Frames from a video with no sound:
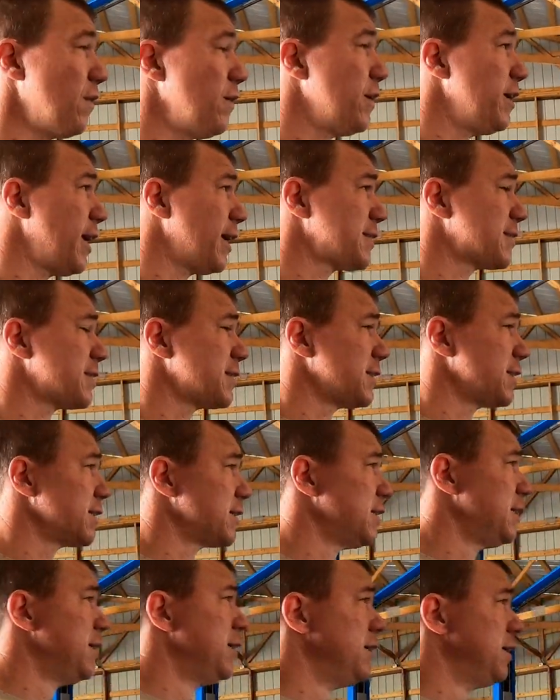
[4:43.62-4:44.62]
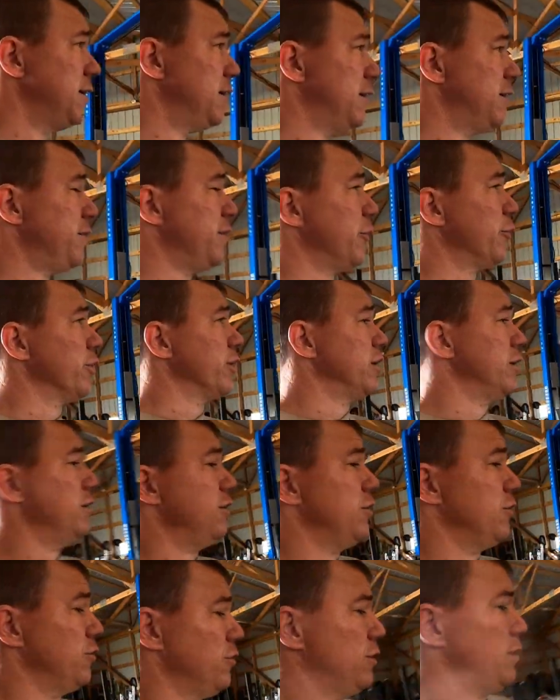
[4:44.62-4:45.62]
The next thing that we're
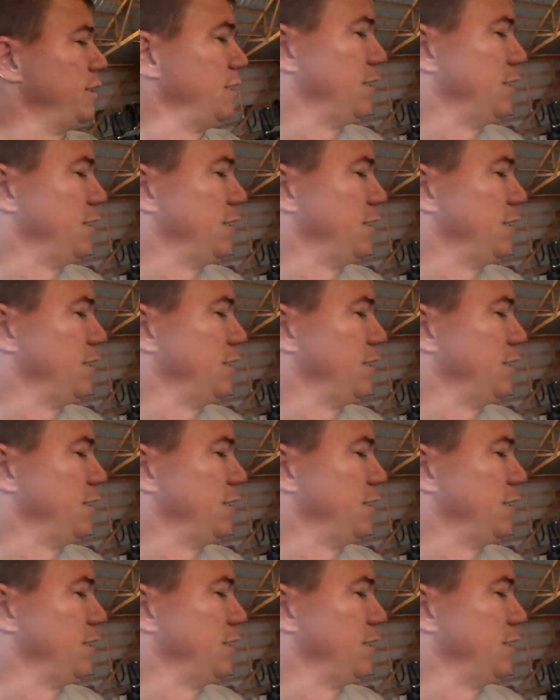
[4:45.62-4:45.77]
gonna do